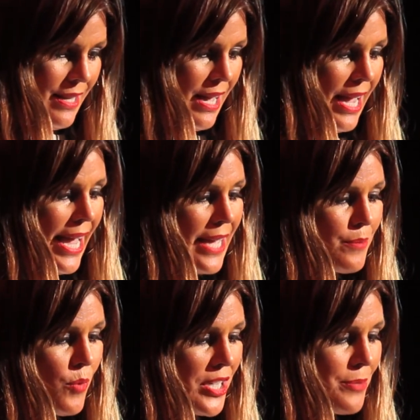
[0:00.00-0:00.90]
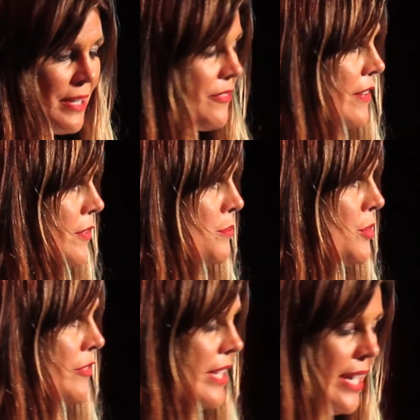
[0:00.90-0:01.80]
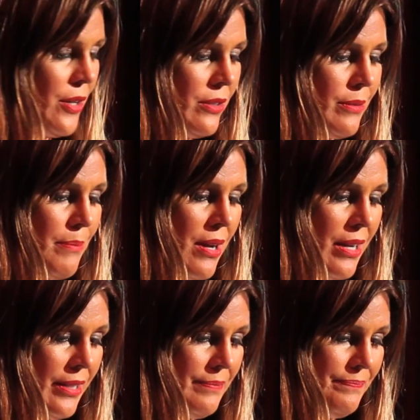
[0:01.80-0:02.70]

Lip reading: I had him watch my favorite movie, Harold and Maude.